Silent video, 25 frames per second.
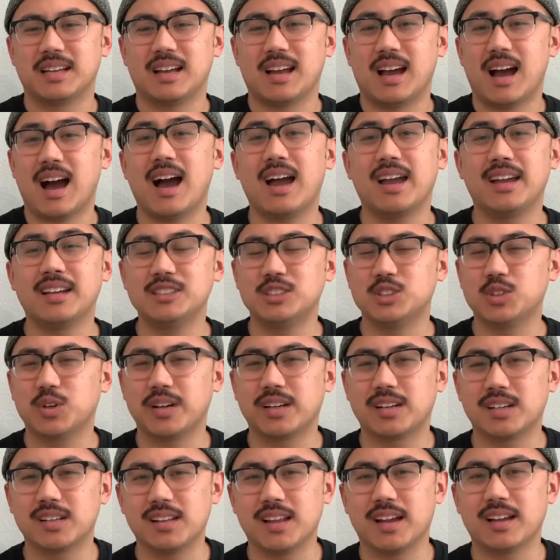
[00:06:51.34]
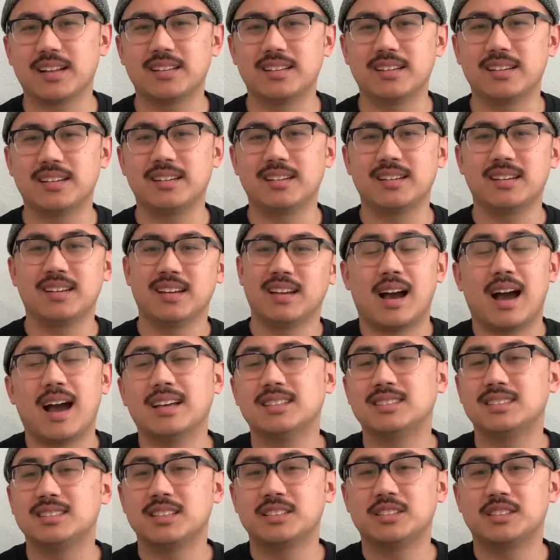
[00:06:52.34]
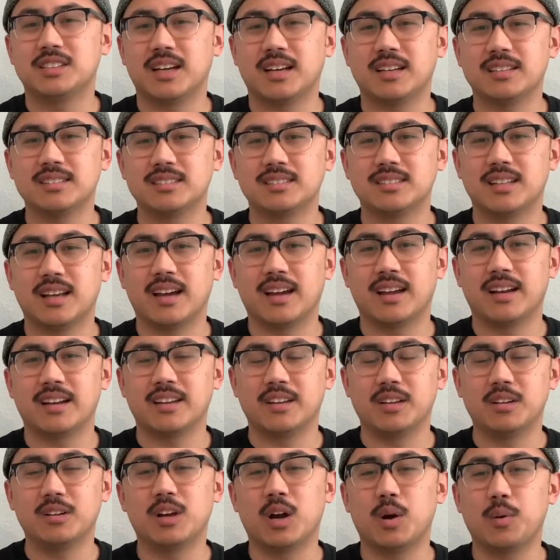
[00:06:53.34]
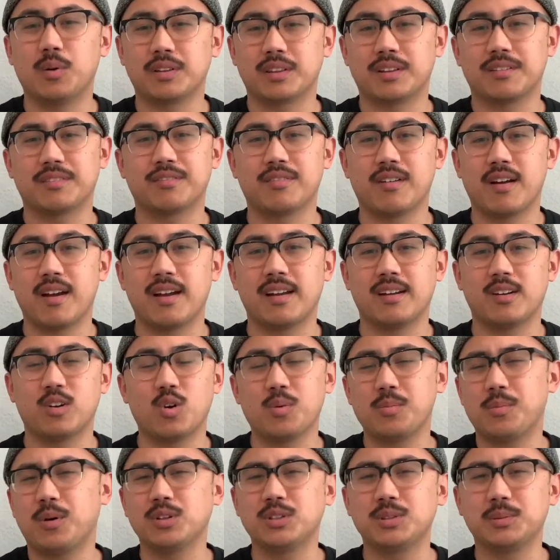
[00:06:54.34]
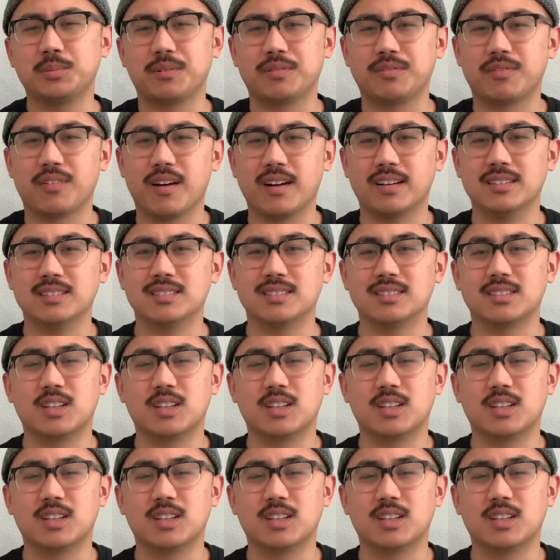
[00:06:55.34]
I enjoy collecting. I suggest that you go with a friend or multiple friends.